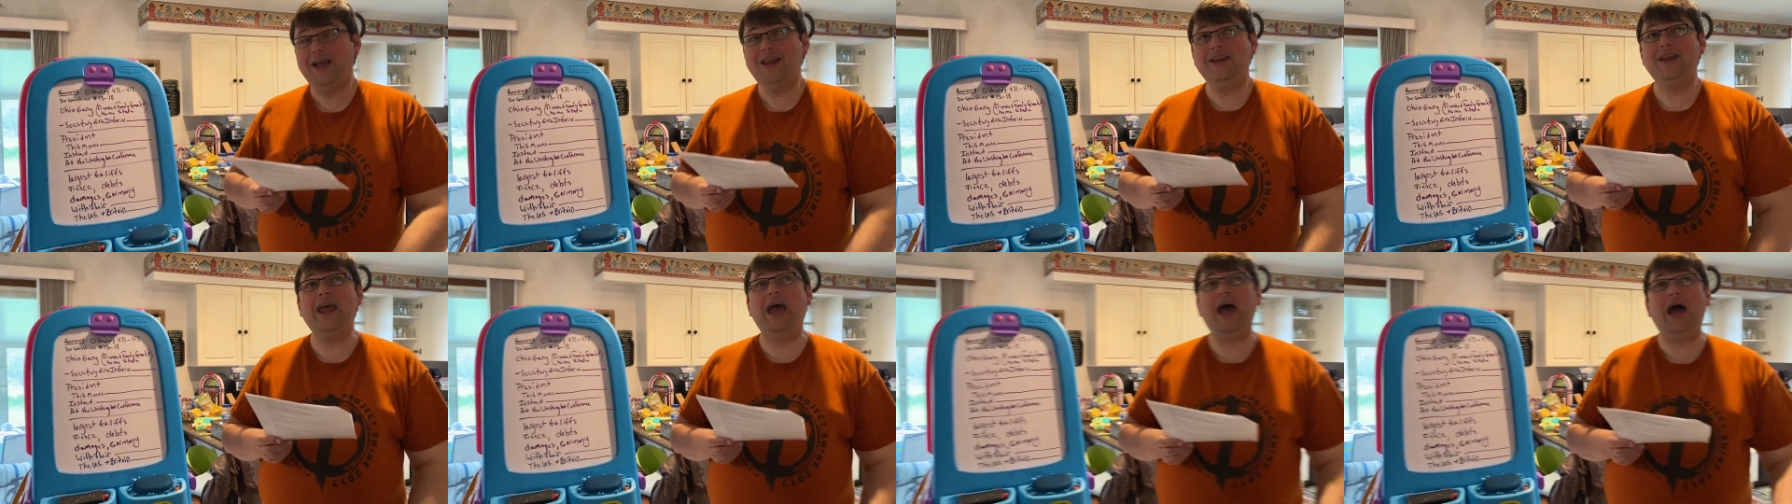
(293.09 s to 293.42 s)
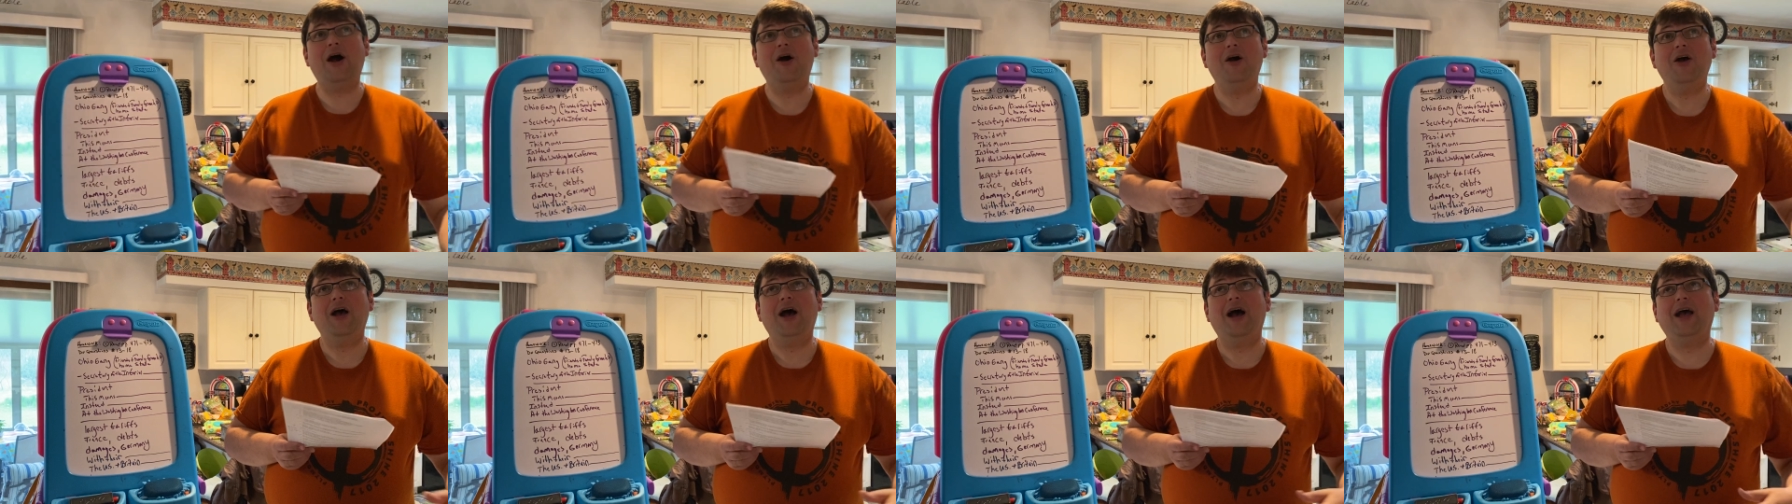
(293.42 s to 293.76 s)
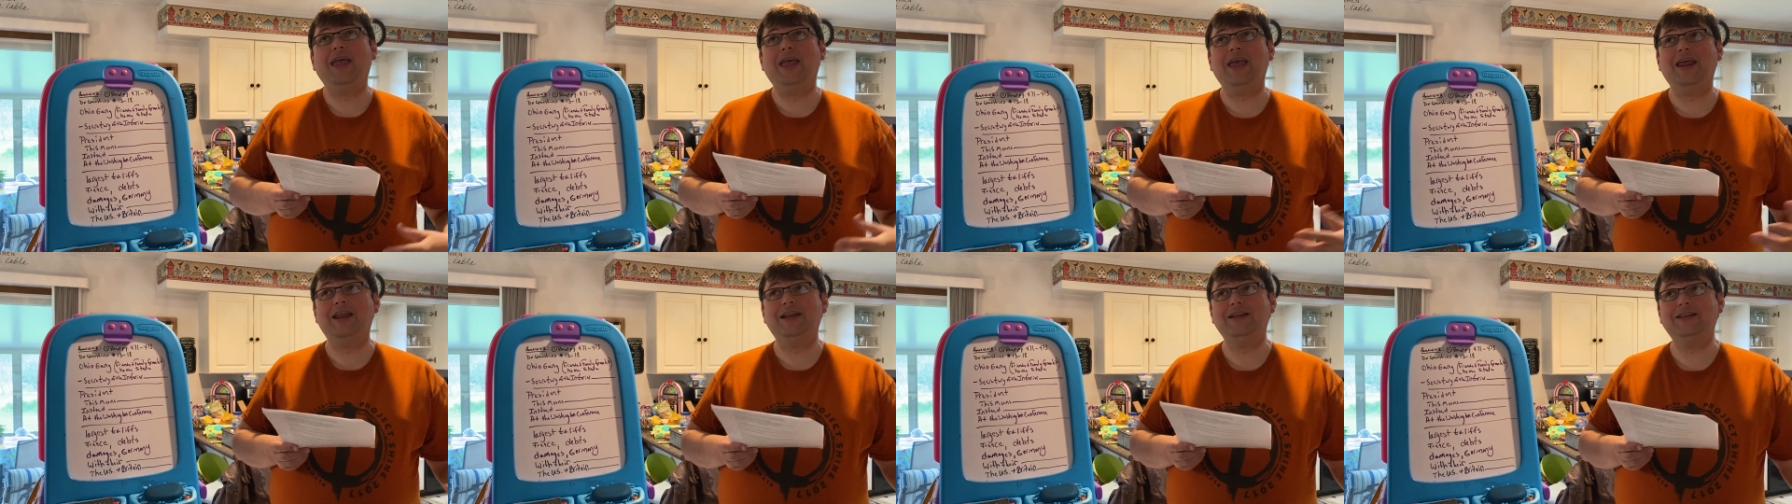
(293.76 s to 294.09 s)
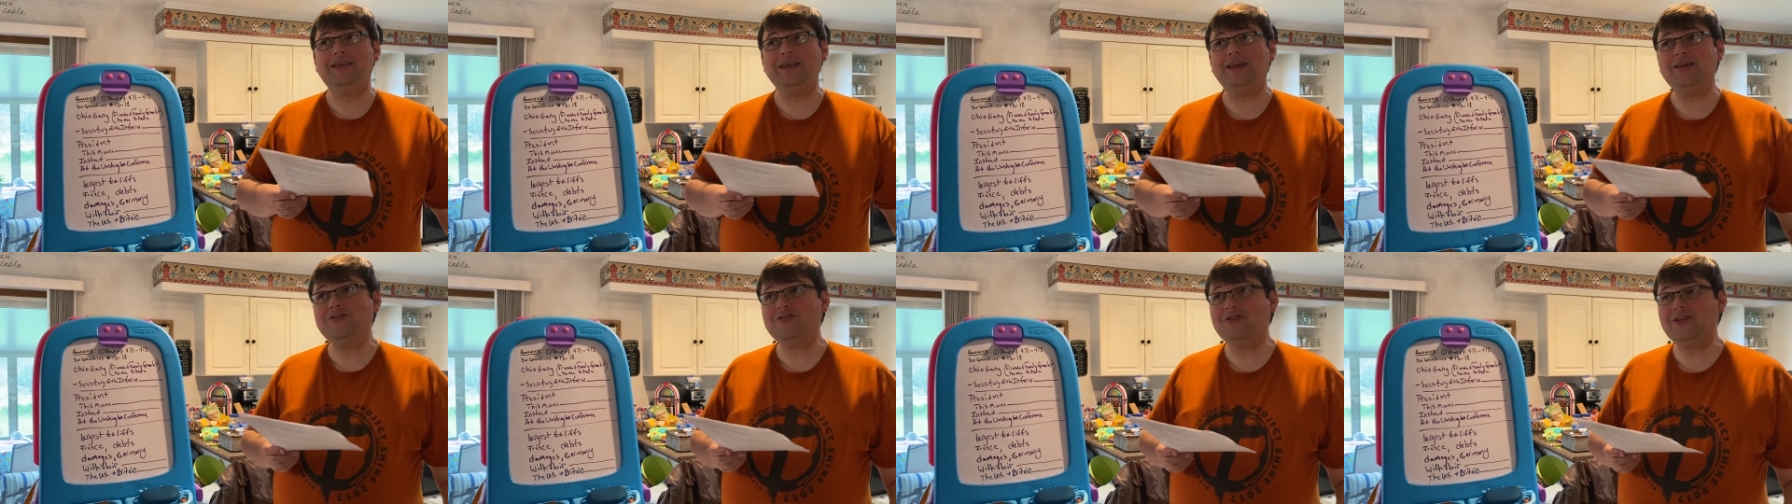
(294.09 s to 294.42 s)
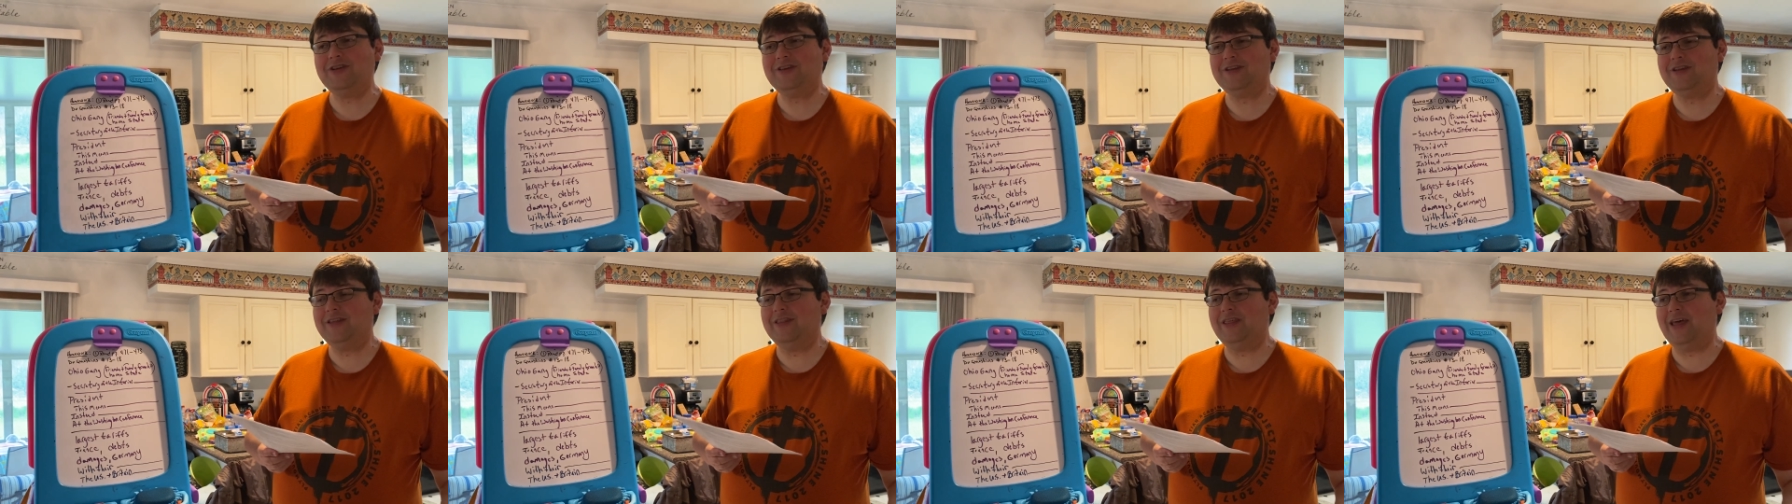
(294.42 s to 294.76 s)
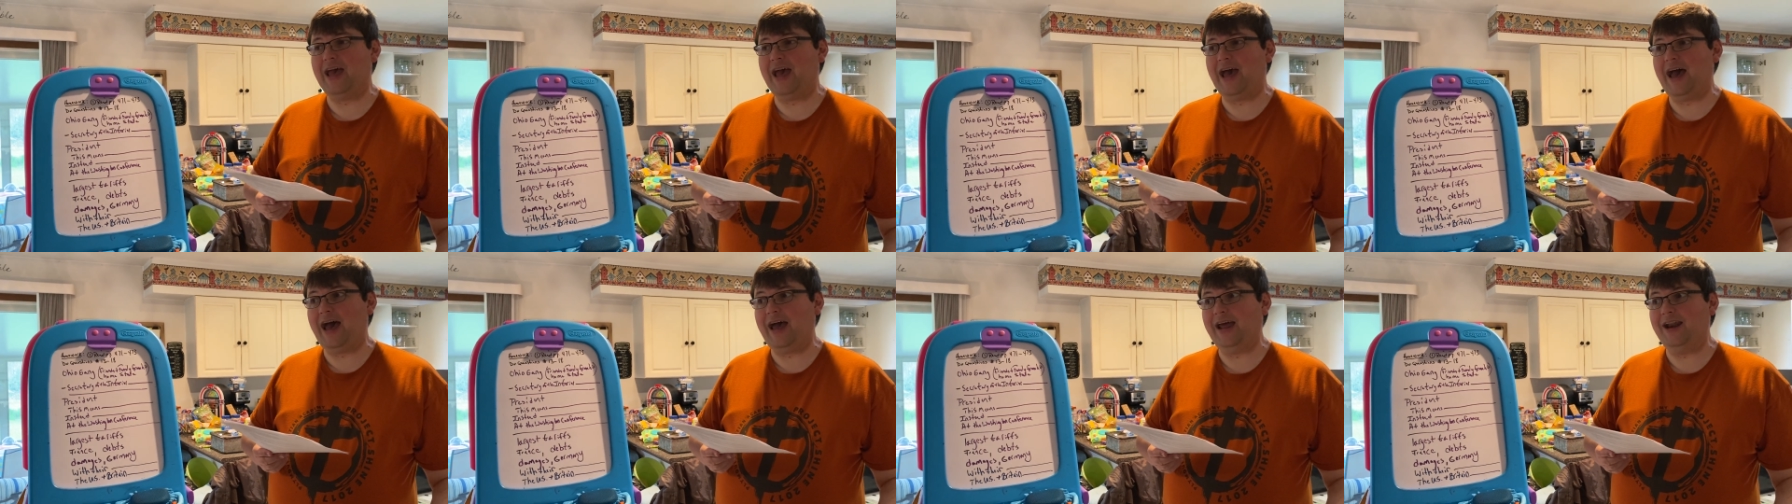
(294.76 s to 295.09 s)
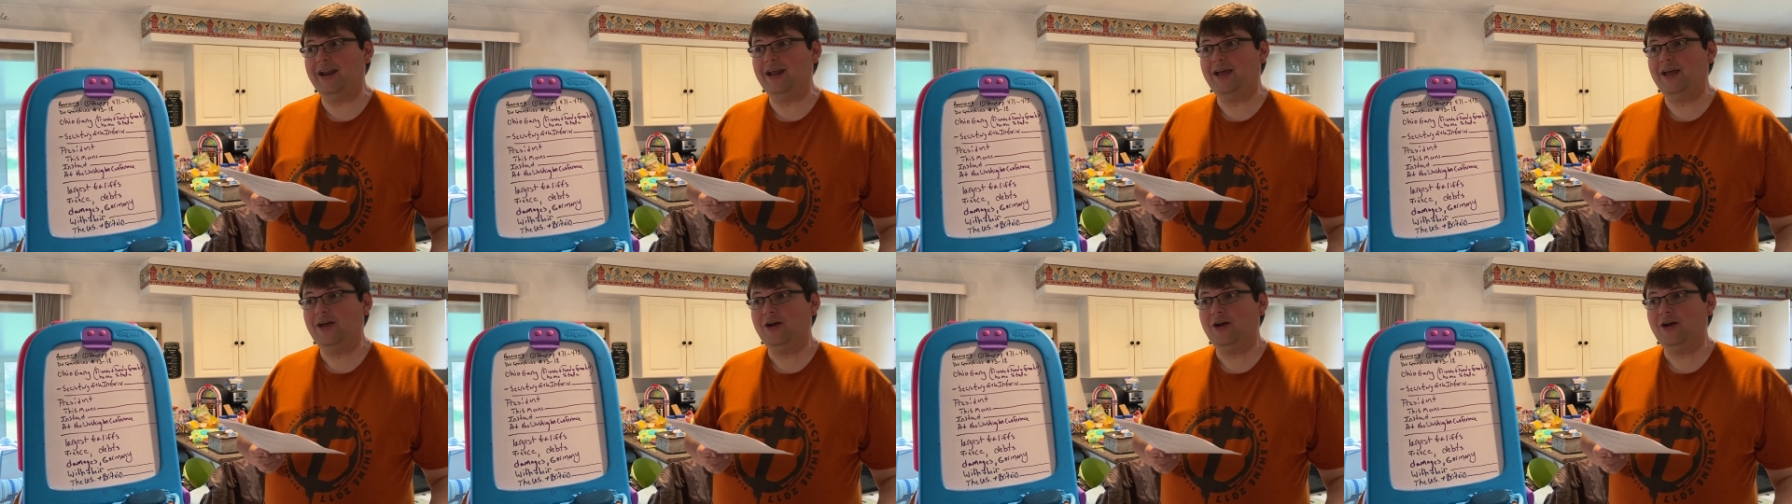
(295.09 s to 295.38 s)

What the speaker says: Now, in addition to that,